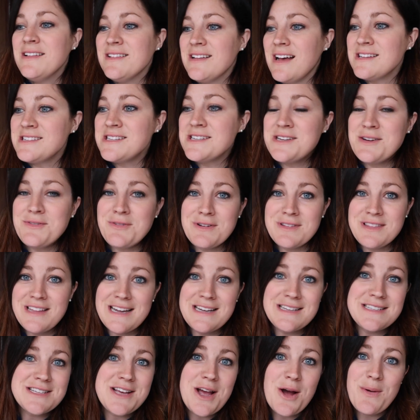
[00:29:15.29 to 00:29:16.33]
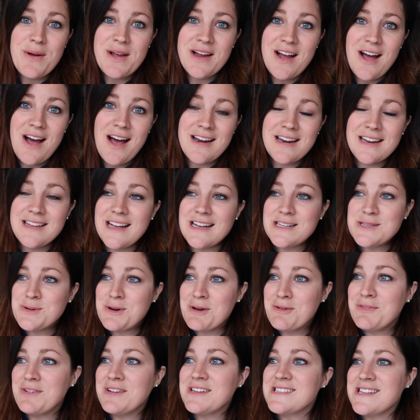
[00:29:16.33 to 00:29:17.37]
Lots of different things going on, and that's
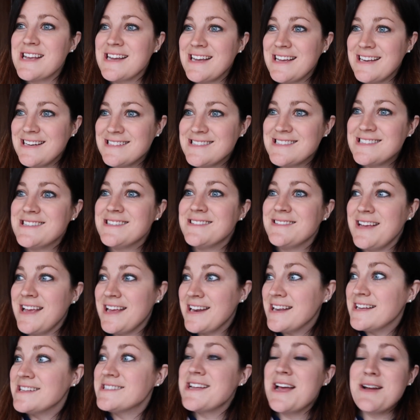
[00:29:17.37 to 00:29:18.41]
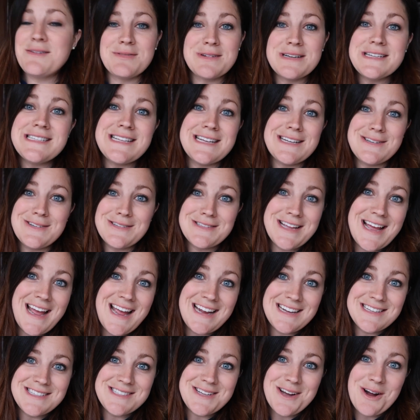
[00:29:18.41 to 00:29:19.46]
what it feels like it's, it is every single
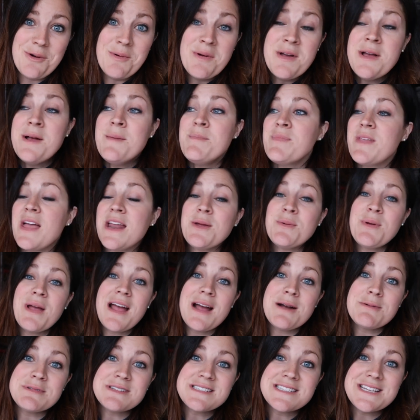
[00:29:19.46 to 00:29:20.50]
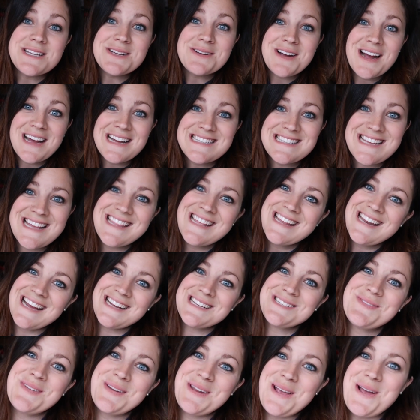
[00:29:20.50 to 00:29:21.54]
day. So anyway, I will see you guys in the
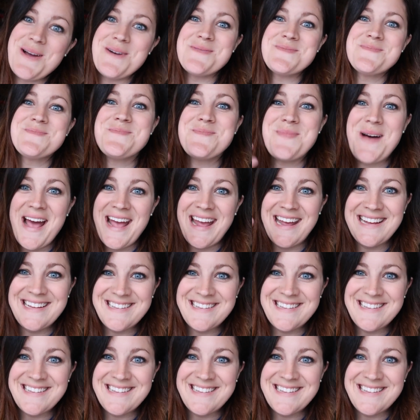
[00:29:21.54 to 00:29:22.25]
next video. Bye.